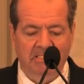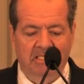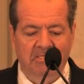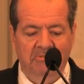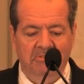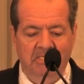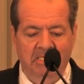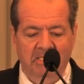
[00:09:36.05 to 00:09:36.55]
I
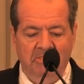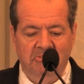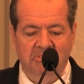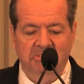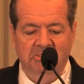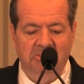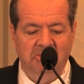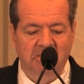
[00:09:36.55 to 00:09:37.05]
know the nature of
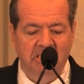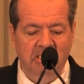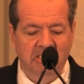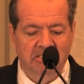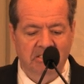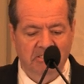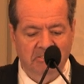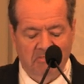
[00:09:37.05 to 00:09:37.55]
this
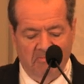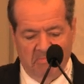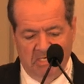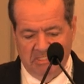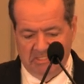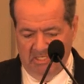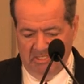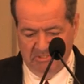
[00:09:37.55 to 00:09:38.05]
disease is
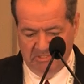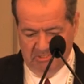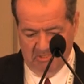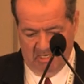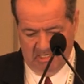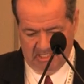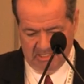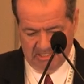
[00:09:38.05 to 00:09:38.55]
somebody tells you,
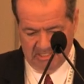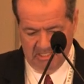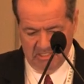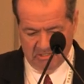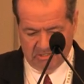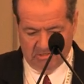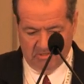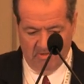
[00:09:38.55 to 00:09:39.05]
I can see
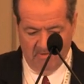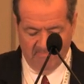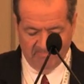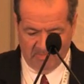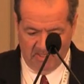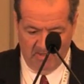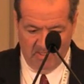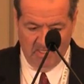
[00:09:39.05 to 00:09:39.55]
it
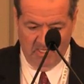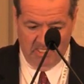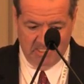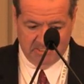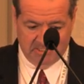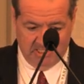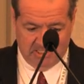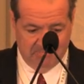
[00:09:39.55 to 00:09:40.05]

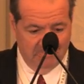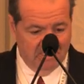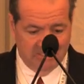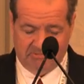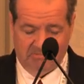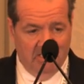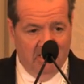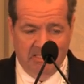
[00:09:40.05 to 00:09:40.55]
6
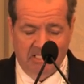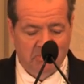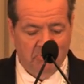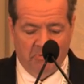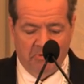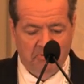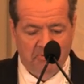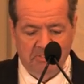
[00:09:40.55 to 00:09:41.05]
months from now, that's
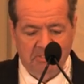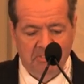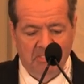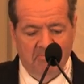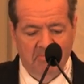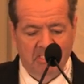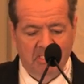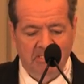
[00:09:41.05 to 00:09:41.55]
worthless.
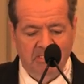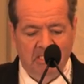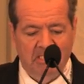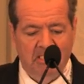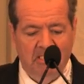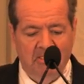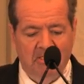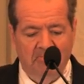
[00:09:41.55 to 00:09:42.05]
I mean, that's not
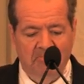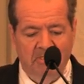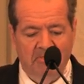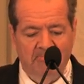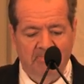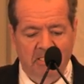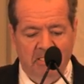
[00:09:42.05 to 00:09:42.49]
going to help you,